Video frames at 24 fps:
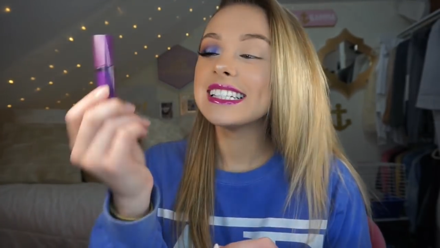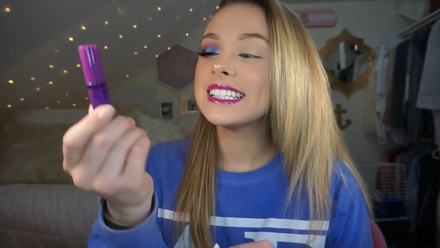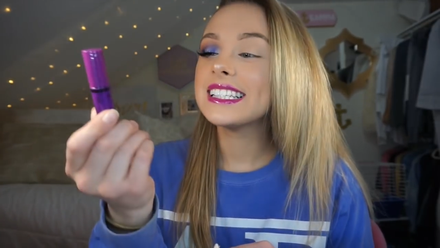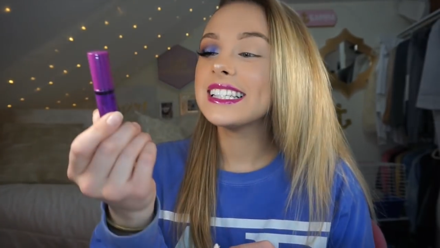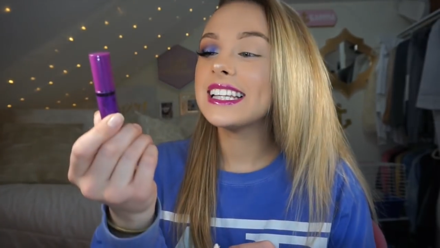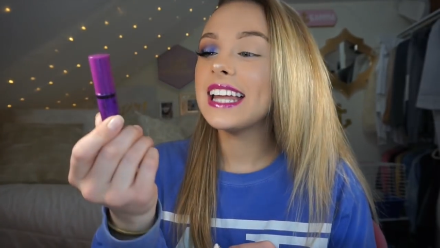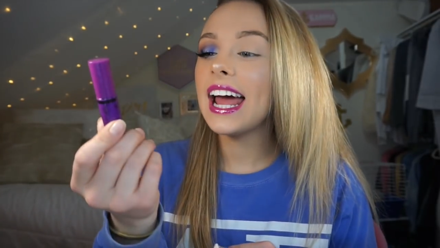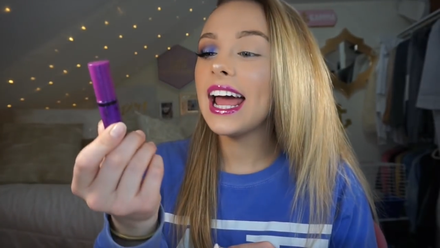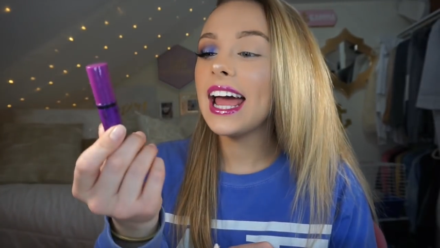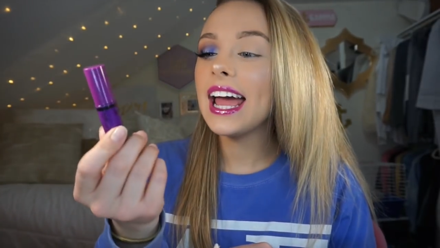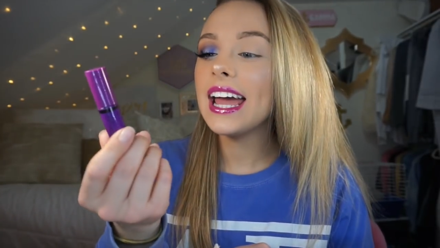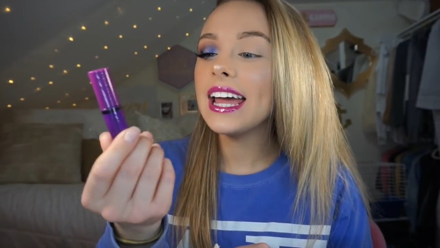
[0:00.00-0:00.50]

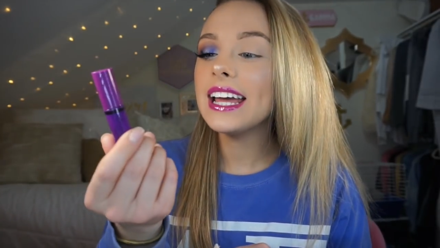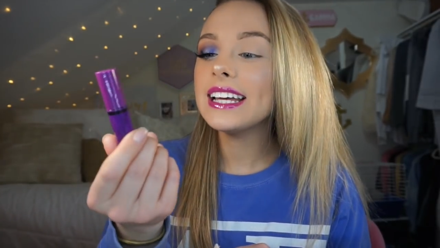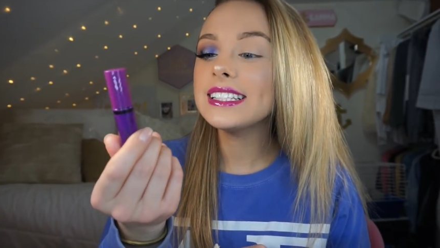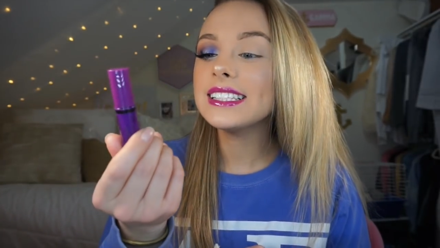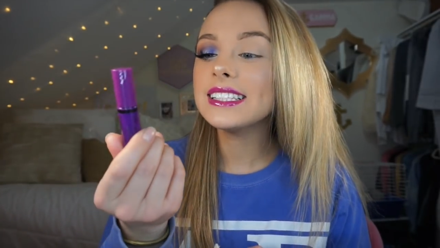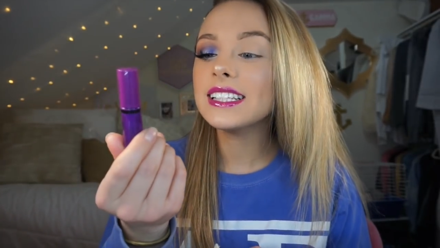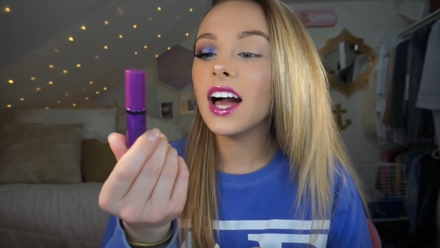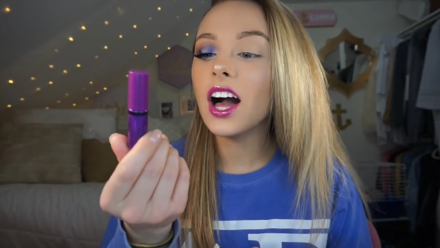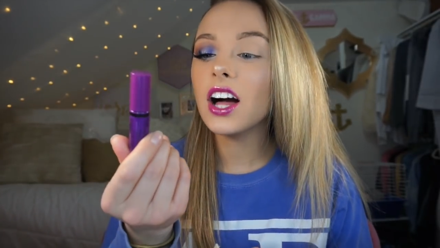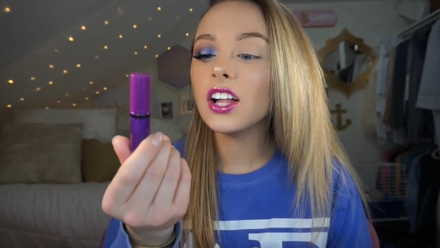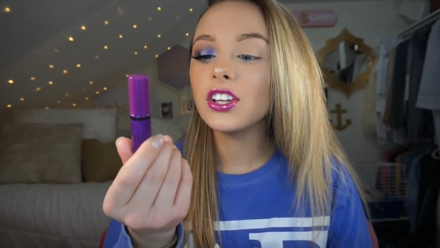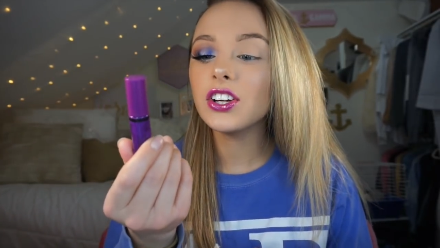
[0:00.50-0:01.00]

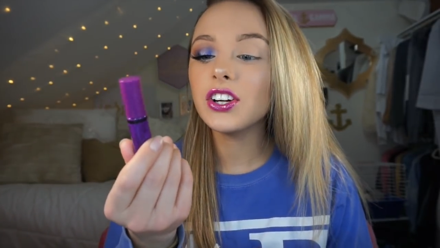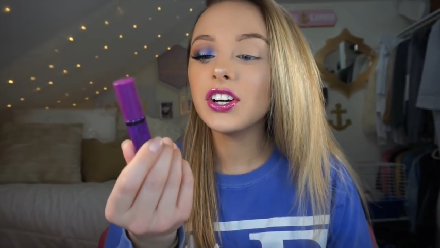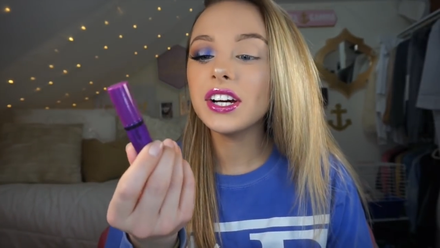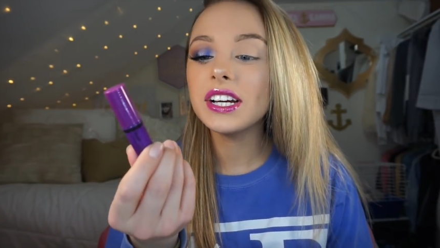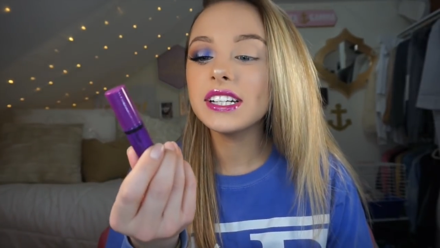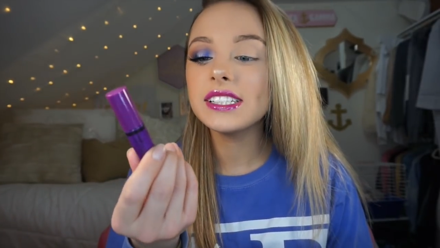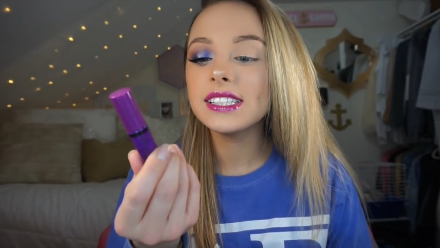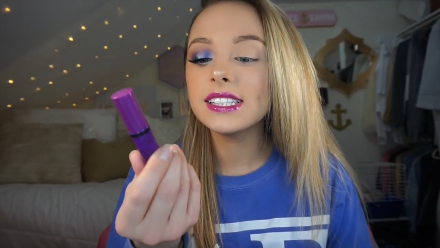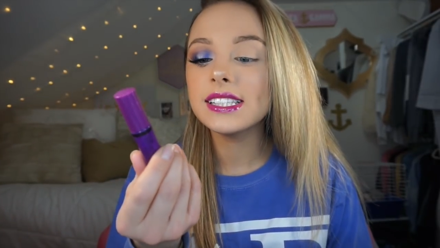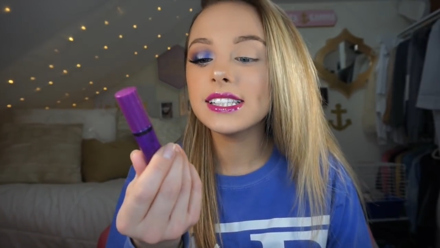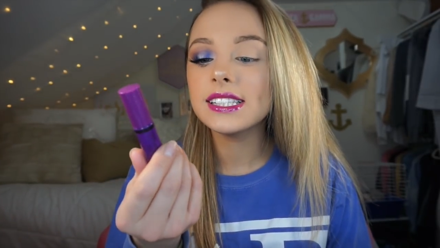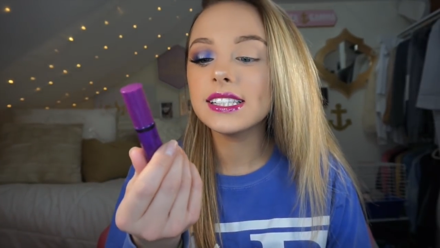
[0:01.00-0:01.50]
Today's color
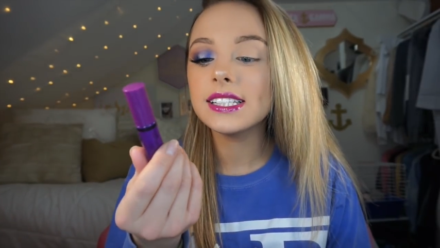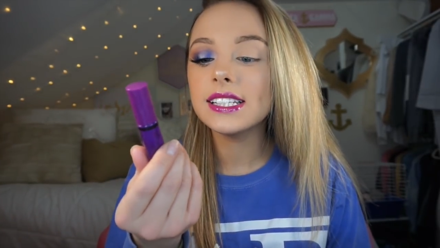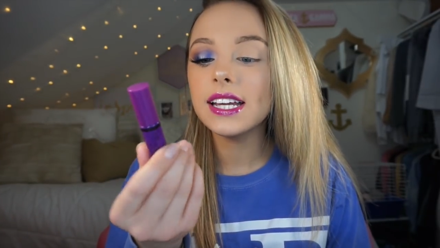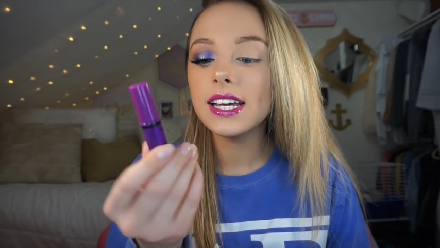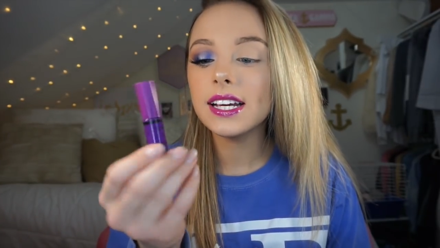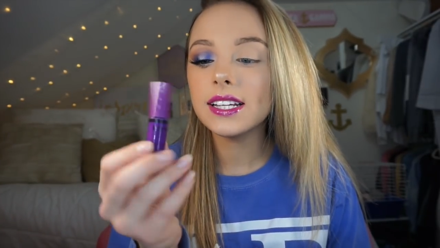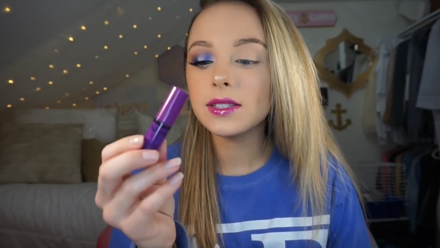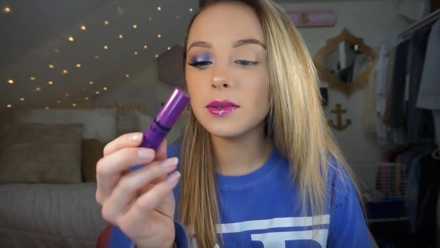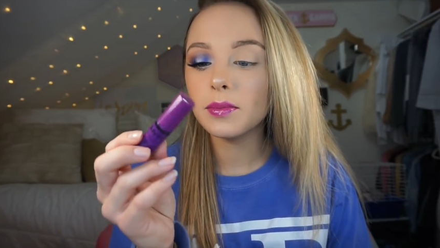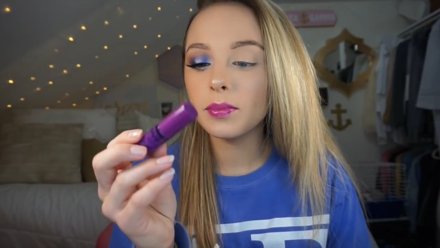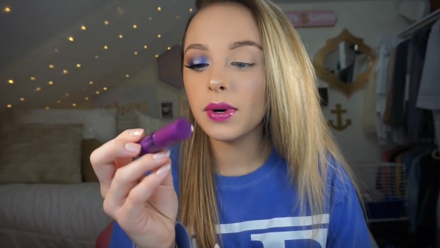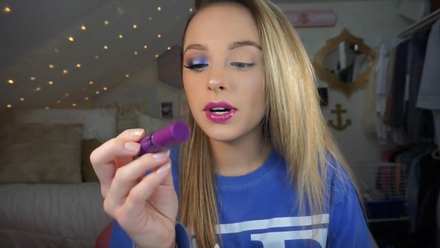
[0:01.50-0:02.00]
is this
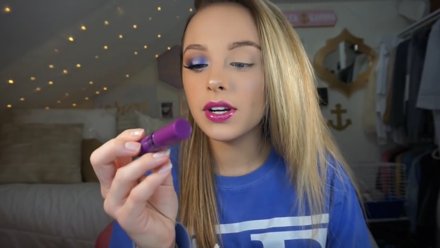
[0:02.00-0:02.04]
NYX